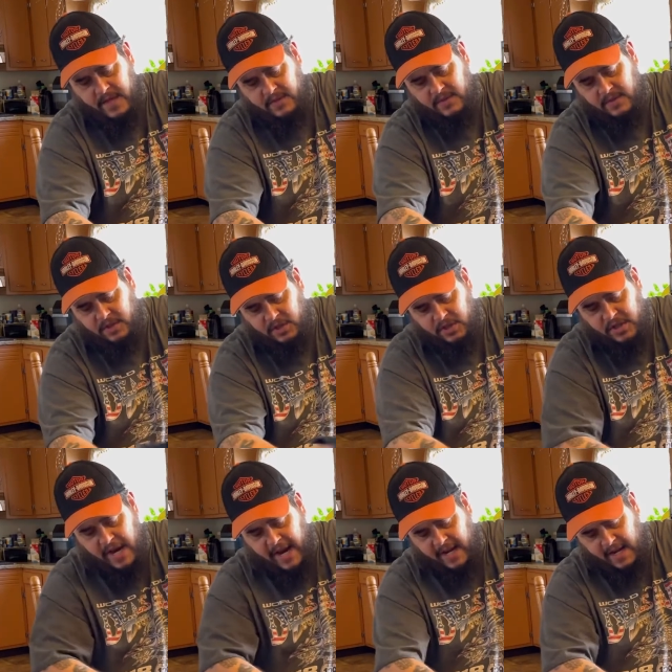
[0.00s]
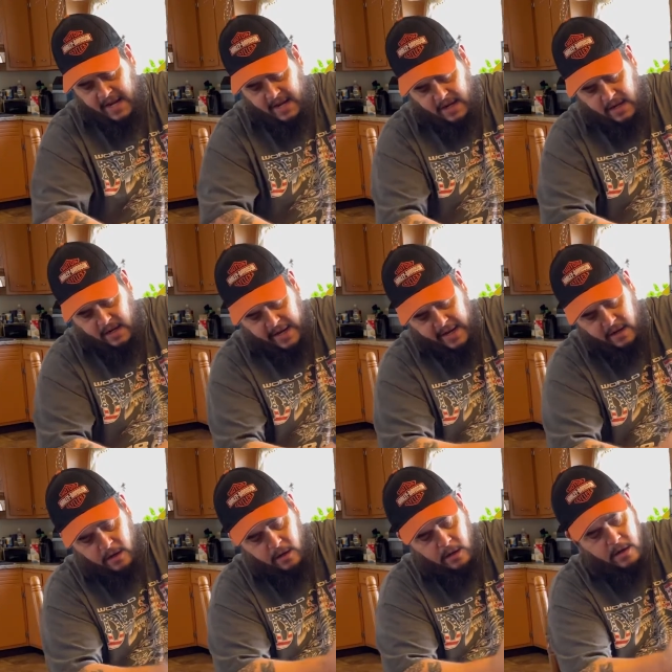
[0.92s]
shiny,
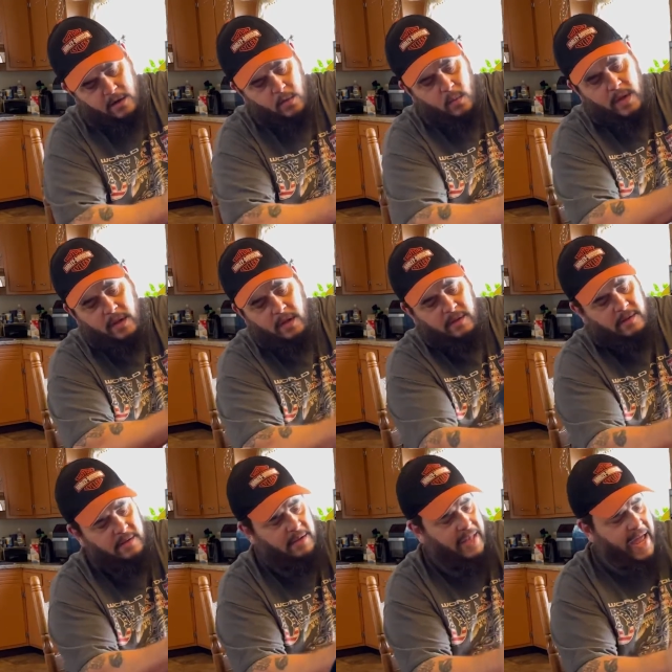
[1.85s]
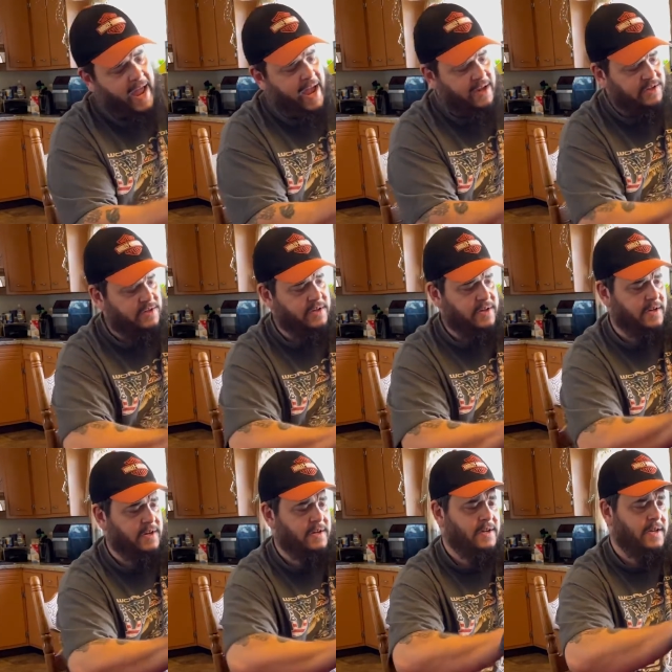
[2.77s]
clean look will last.
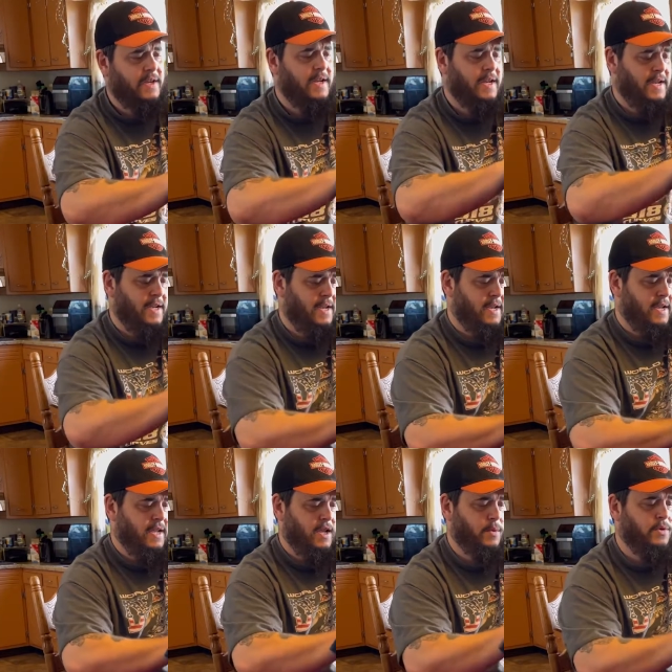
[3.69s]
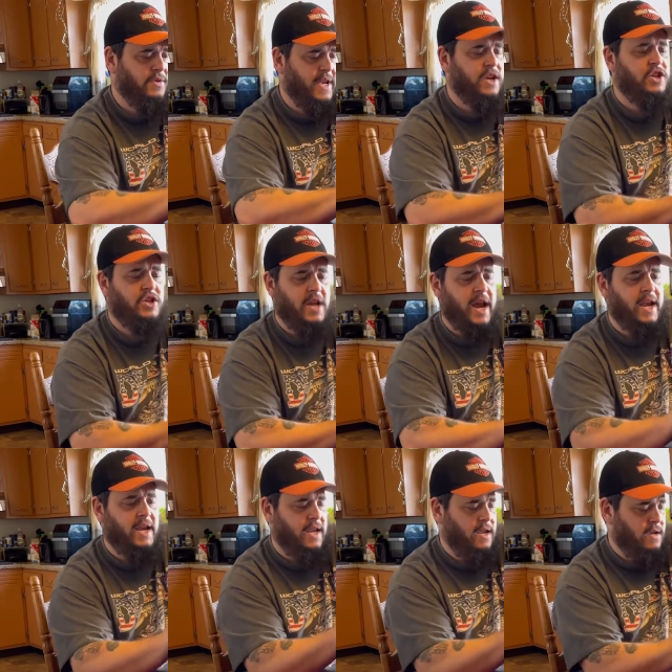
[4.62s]
It will stay
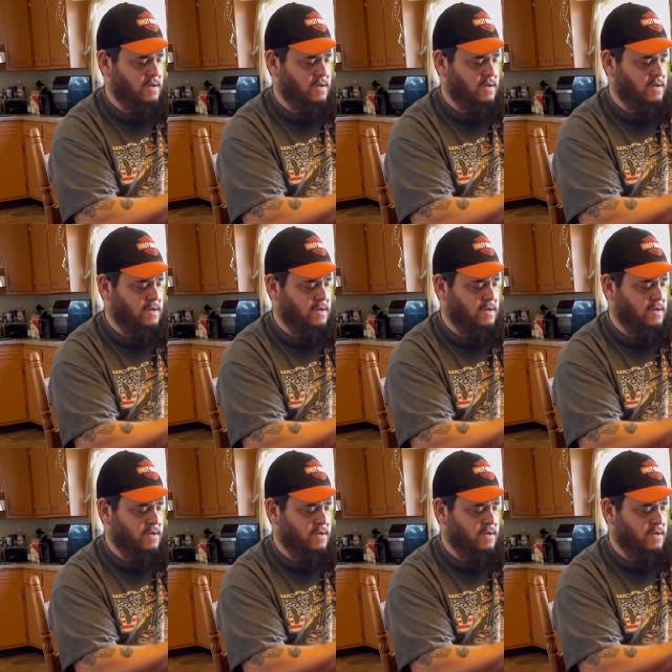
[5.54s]
shiny.